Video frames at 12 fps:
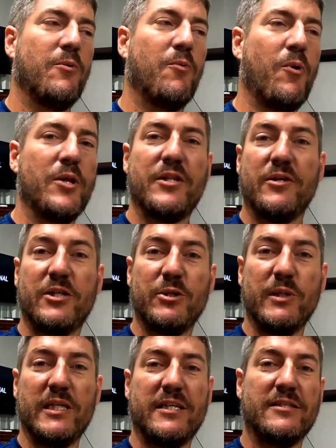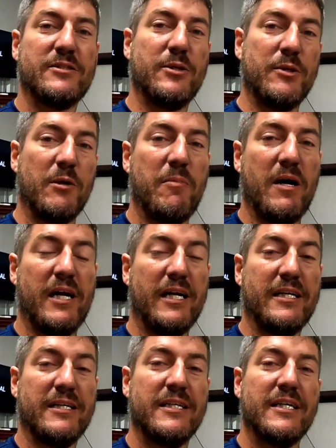what they're doing to their
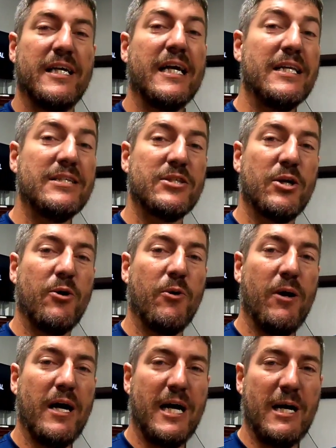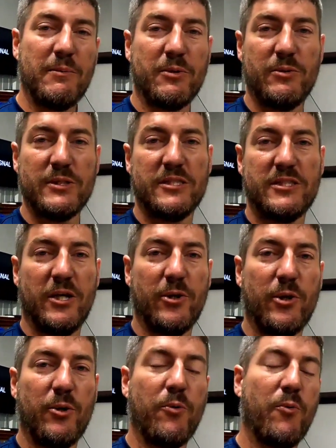bike. And so I'm going to show
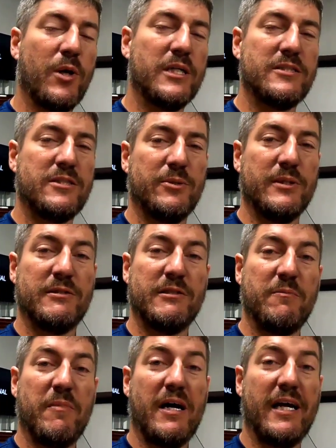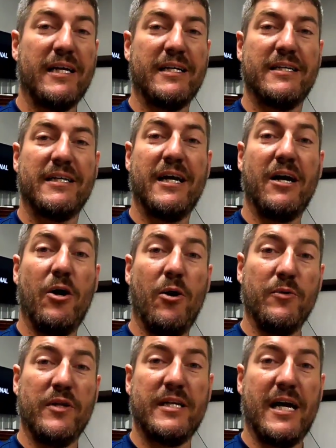you what it's doing to the bike
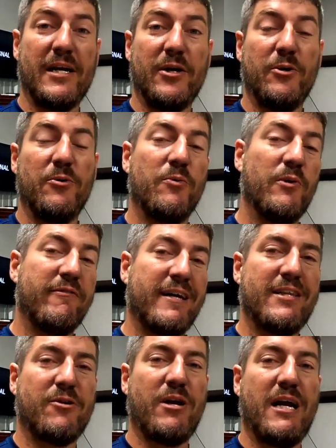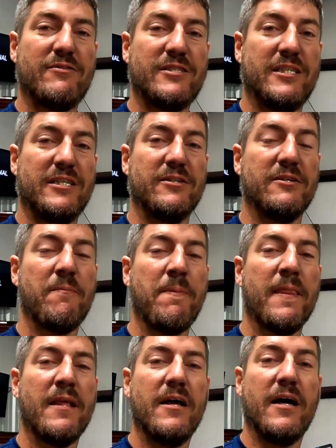on the dyno. We've got the graphs here,
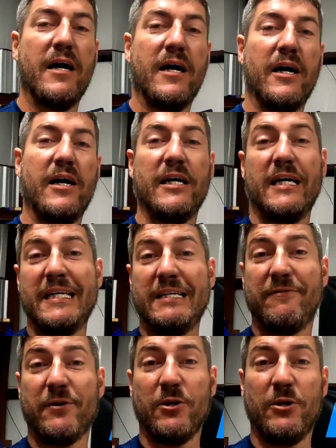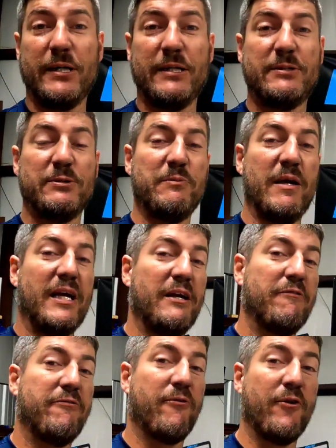and if you're looking to make
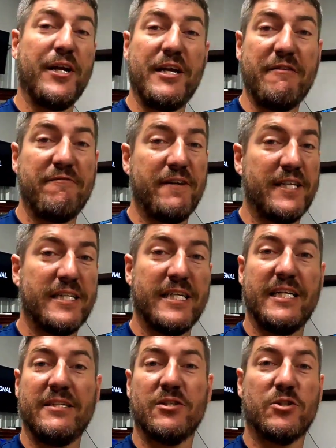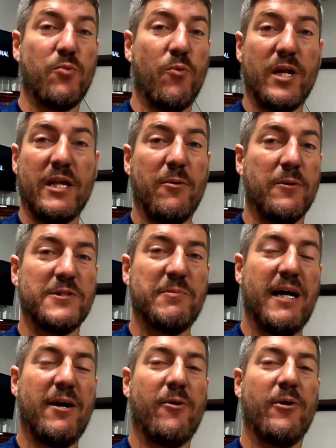a free 15 to 20
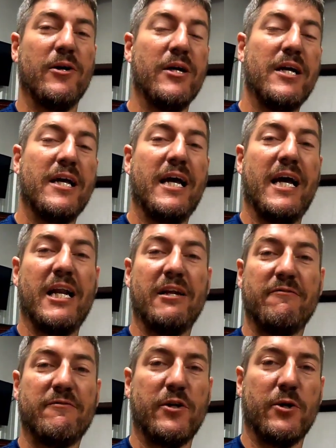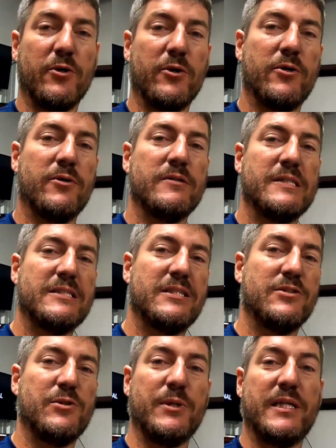horsepower out of your
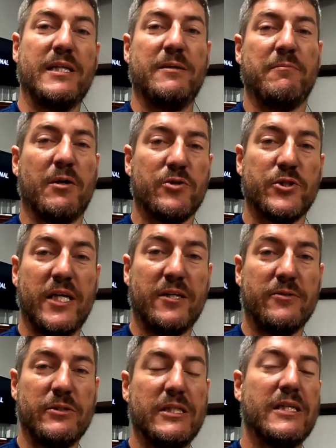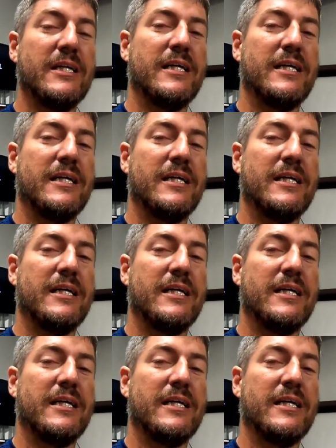Suzuki motorcycle,